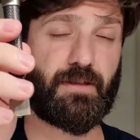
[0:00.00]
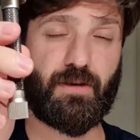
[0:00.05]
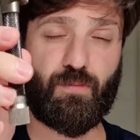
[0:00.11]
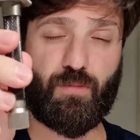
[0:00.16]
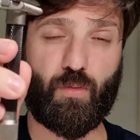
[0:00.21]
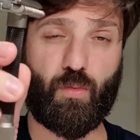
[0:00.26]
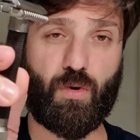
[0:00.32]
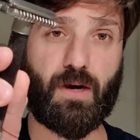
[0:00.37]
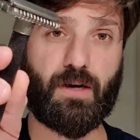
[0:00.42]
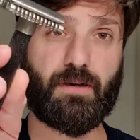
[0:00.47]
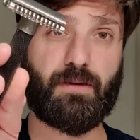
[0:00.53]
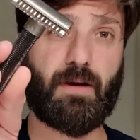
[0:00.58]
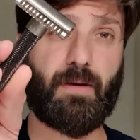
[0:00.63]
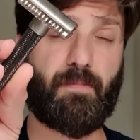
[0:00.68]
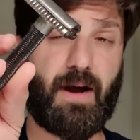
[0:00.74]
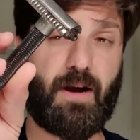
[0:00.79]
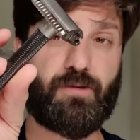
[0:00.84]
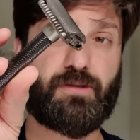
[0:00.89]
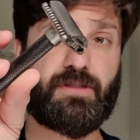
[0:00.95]
number one, a
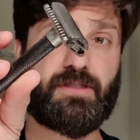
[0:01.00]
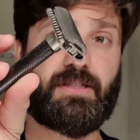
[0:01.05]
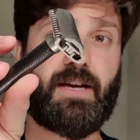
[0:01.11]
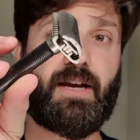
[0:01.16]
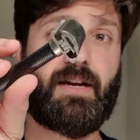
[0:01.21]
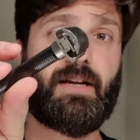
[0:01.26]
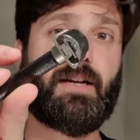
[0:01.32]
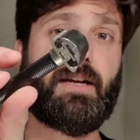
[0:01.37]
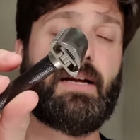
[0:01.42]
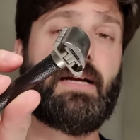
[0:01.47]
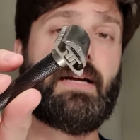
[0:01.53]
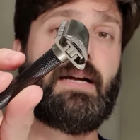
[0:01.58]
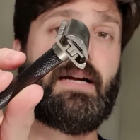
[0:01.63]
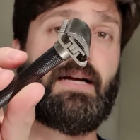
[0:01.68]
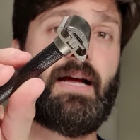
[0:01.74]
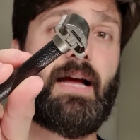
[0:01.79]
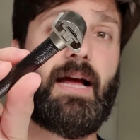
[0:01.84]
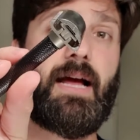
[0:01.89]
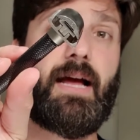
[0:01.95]
milder setting,
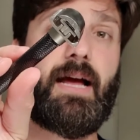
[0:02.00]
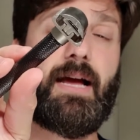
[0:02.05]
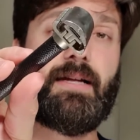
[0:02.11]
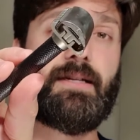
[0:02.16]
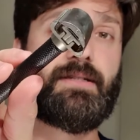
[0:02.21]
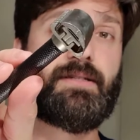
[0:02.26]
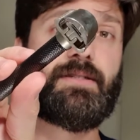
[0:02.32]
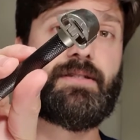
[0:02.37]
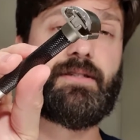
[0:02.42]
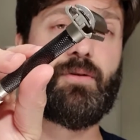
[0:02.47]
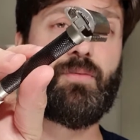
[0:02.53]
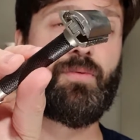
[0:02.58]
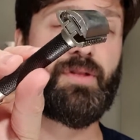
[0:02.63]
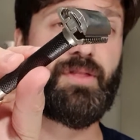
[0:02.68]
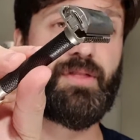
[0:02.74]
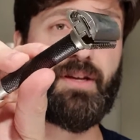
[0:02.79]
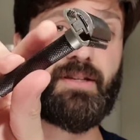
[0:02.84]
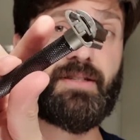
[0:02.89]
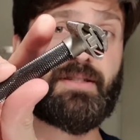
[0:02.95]
and
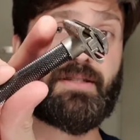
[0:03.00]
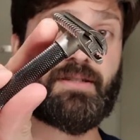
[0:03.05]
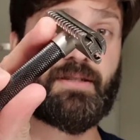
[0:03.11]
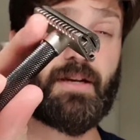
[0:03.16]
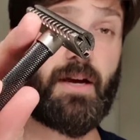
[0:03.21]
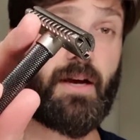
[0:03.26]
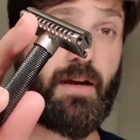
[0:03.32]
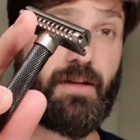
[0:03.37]
with this,